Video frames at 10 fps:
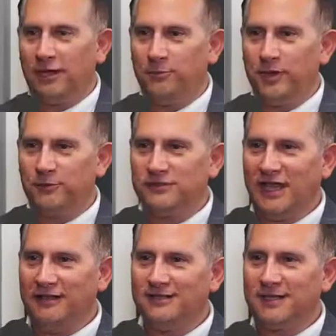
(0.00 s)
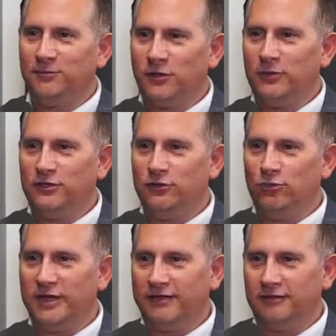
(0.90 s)
people selling is something we do
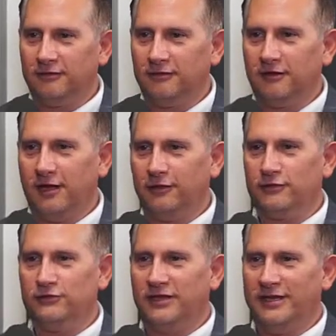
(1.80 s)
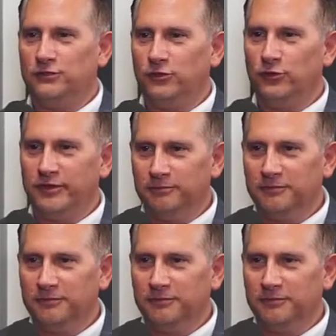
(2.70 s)
with others, not yeah. to them.